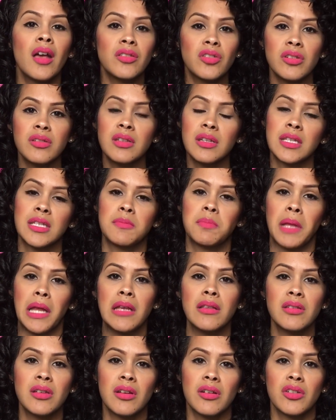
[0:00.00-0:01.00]
Just
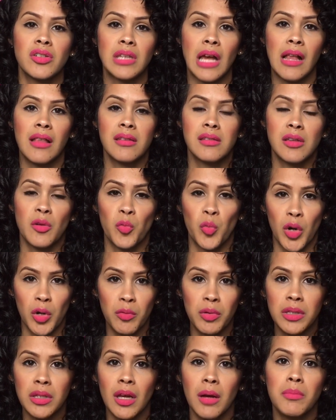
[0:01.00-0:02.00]
explain to your stylist and
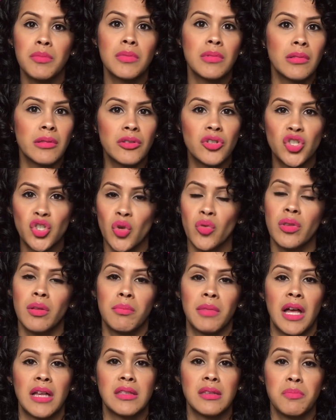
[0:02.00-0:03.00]
work with them, show
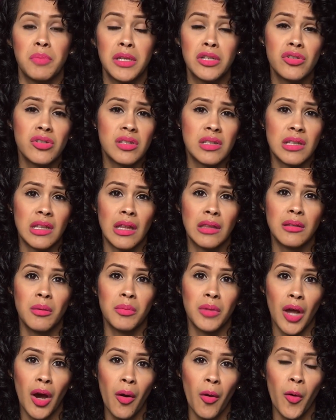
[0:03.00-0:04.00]
them lots of pictures and let
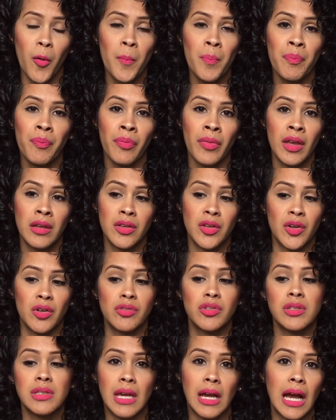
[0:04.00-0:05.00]
them know, you know,
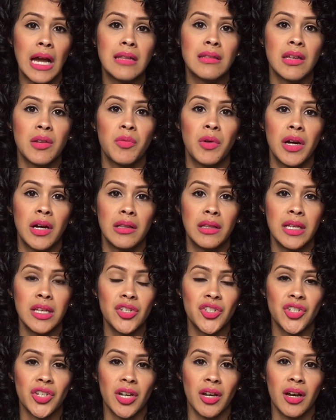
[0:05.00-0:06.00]
just like I did with
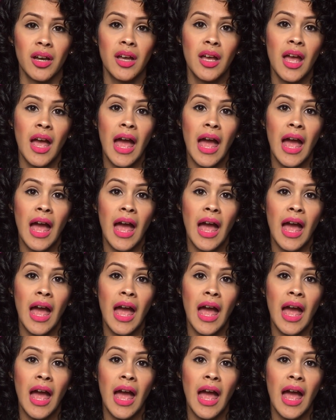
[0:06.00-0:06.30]
Alicia,